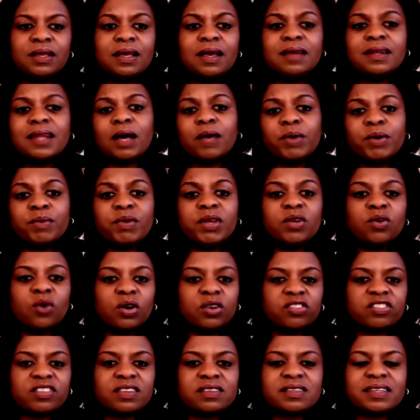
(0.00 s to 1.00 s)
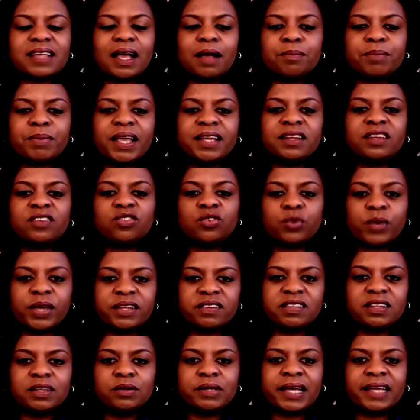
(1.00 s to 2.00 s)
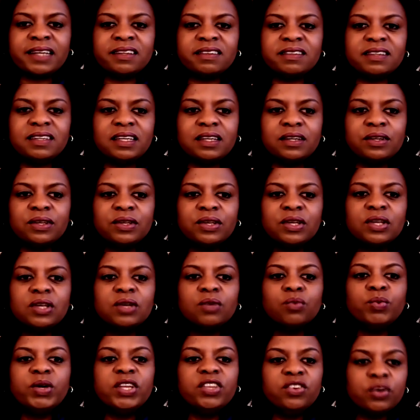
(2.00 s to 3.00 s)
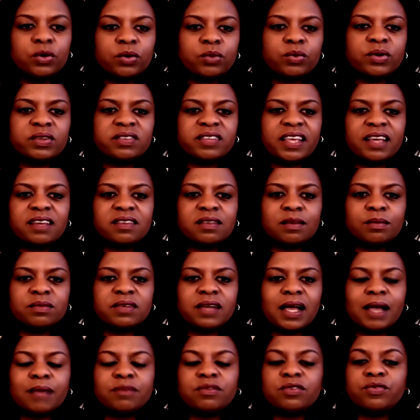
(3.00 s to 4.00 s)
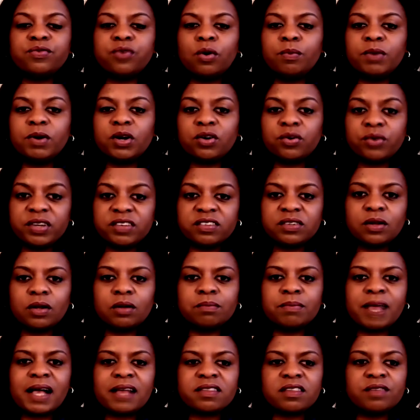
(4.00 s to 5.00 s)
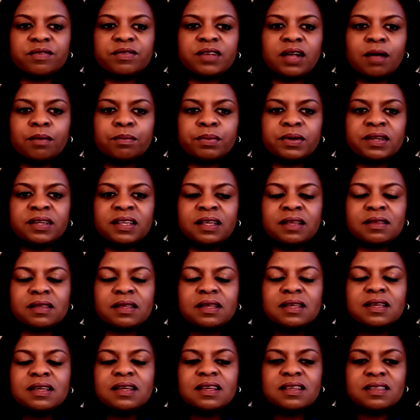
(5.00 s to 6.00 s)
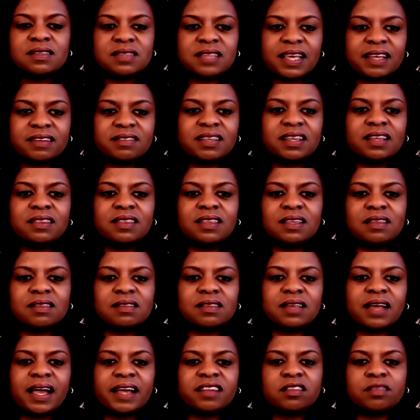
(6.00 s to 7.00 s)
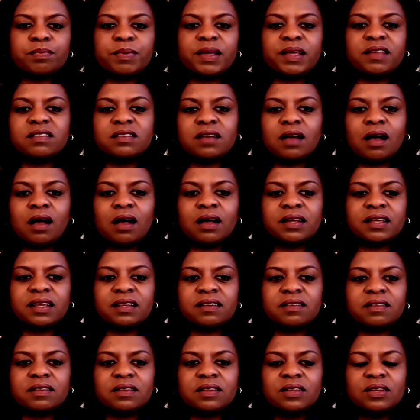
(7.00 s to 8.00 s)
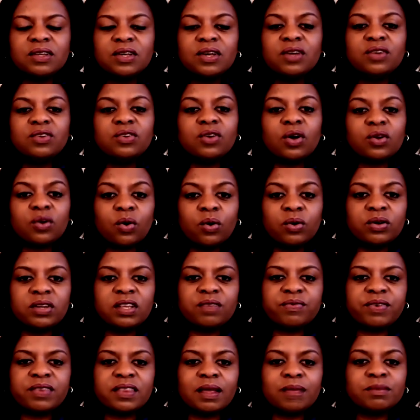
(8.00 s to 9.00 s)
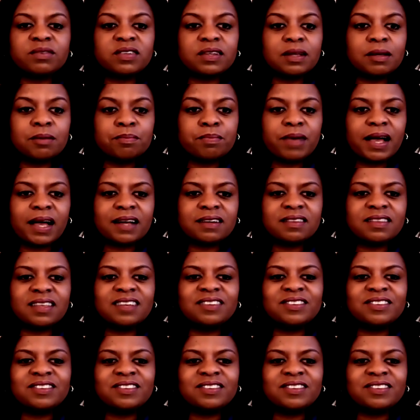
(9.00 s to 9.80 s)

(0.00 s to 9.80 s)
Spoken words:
Now, when we launched this campaign in 2019, we knew it would take some time to form a critical mass of companies setting these science-based targets, not only for them to impact their